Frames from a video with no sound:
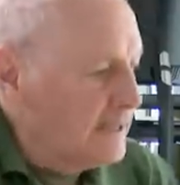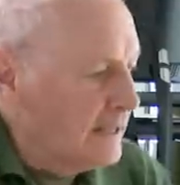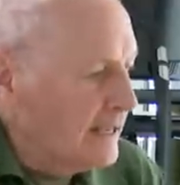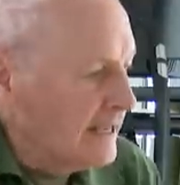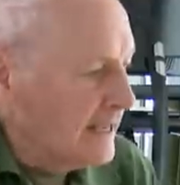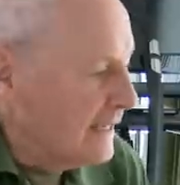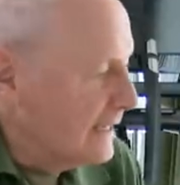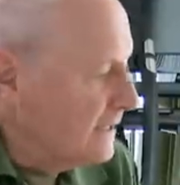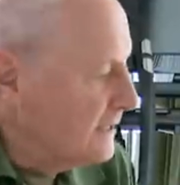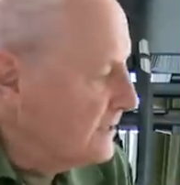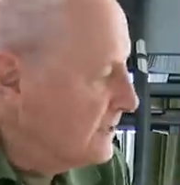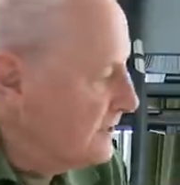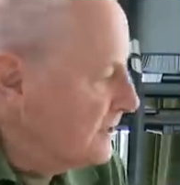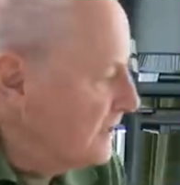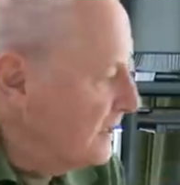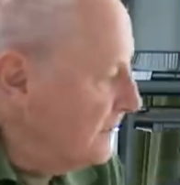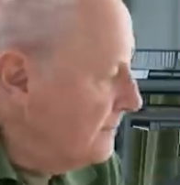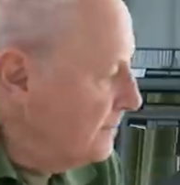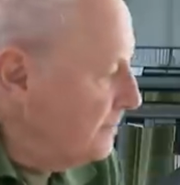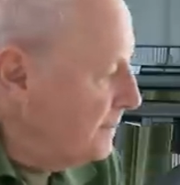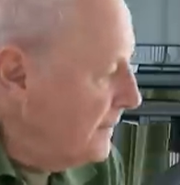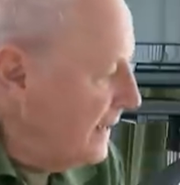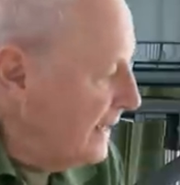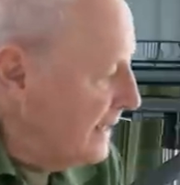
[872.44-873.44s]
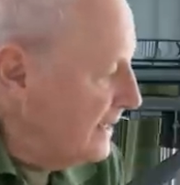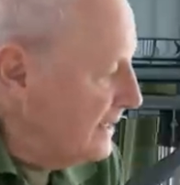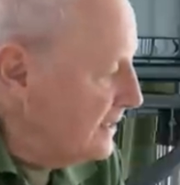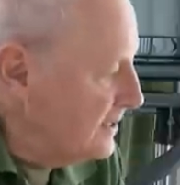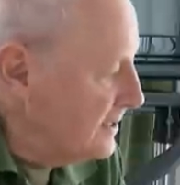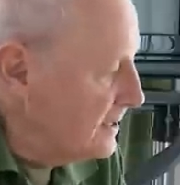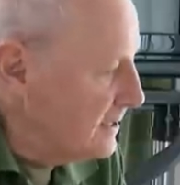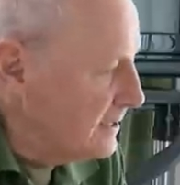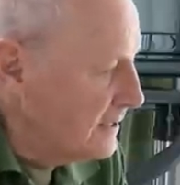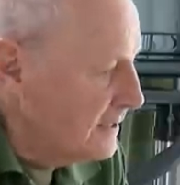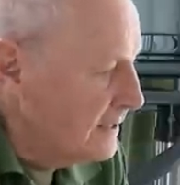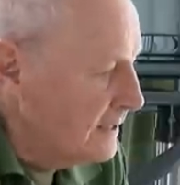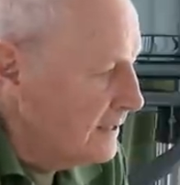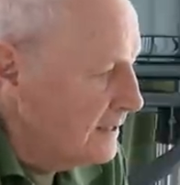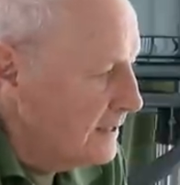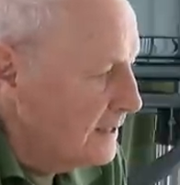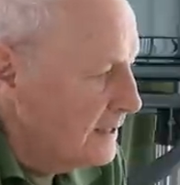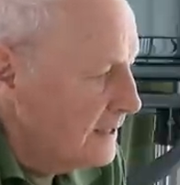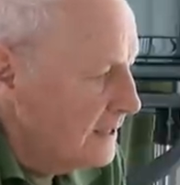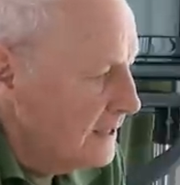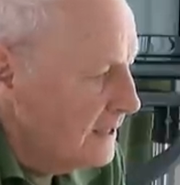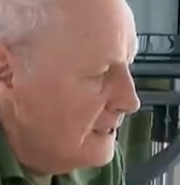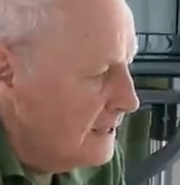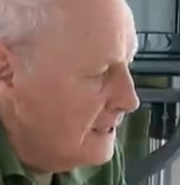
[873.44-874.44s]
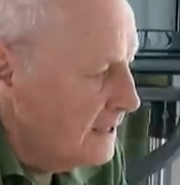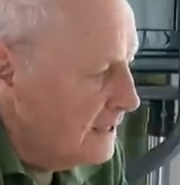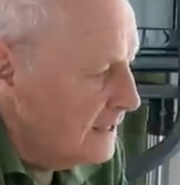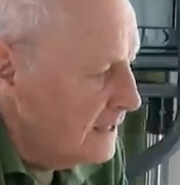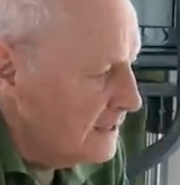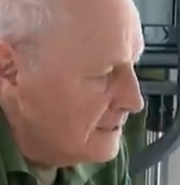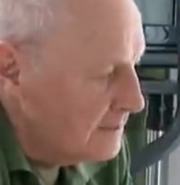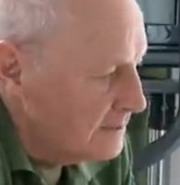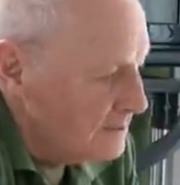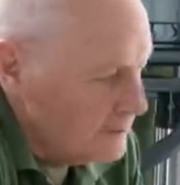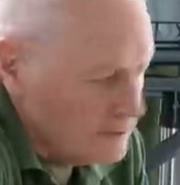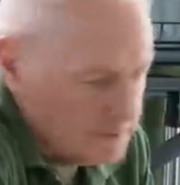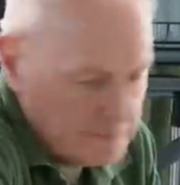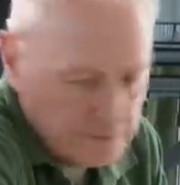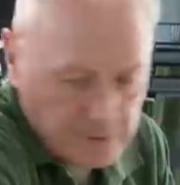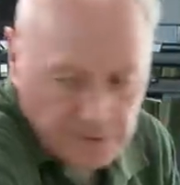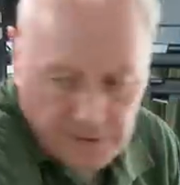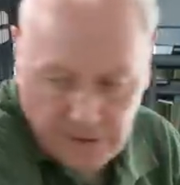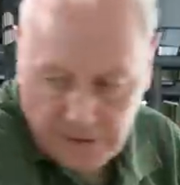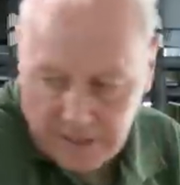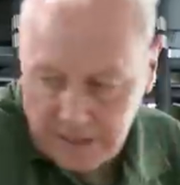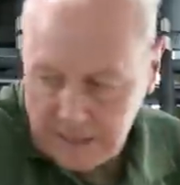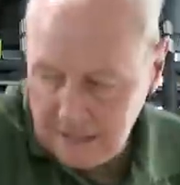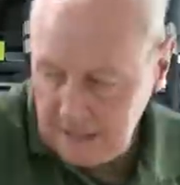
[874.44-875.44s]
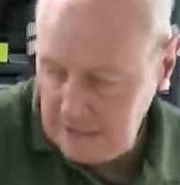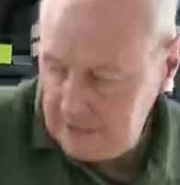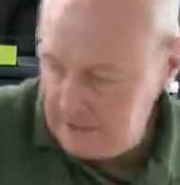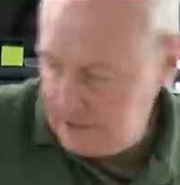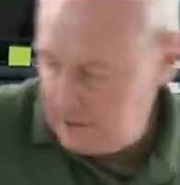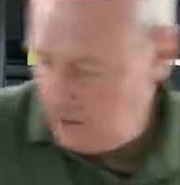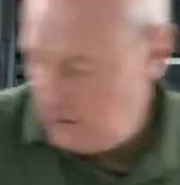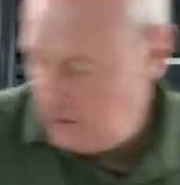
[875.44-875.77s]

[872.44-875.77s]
as a base, and I'm going to put it in